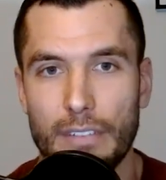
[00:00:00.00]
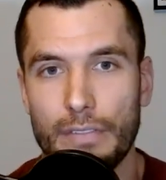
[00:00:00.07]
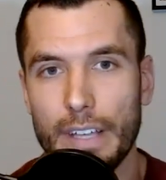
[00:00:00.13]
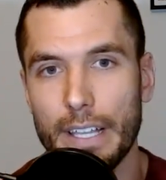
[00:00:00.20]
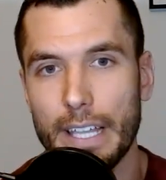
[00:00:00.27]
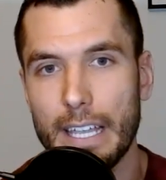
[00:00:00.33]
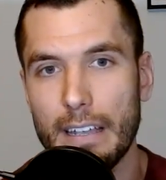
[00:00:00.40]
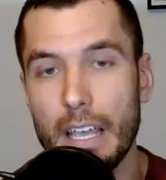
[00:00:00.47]
to
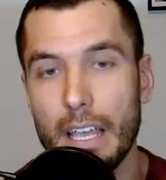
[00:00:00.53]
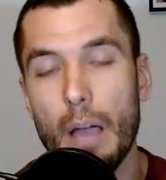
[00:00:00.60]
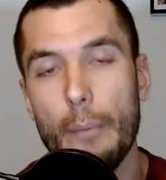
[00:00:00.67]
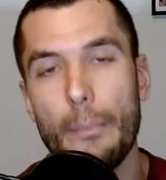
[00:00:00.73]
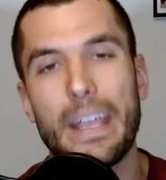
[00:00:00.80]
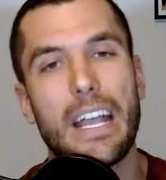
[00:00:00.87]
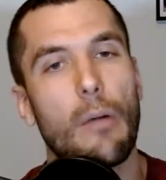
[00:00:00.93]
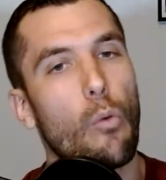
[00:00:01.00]
fill in
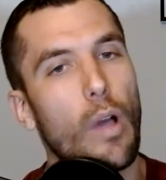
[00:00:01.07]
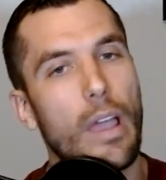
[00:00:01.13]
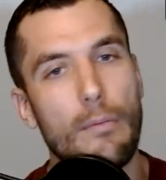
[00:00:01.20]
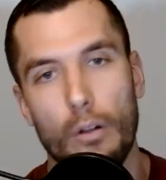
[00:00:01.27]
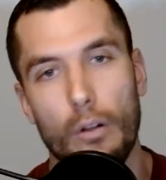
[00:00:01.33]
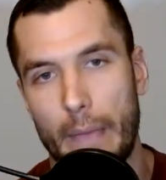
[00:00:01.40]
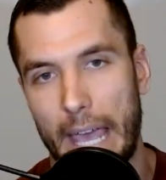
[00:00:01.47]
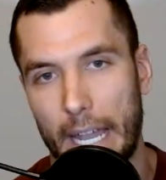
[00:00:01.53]
become way
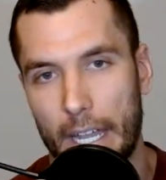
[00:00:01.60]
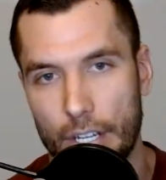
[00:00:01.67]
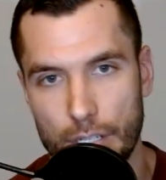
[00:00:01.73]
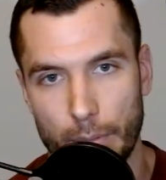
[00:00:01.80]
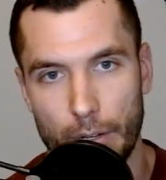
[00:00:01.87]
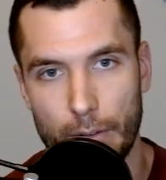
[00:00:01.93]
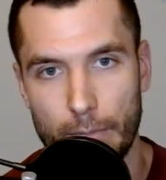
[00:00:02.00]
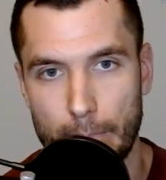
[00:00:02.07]
more
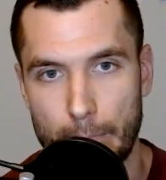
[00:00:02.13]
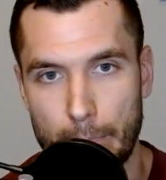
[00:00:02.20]
manageable.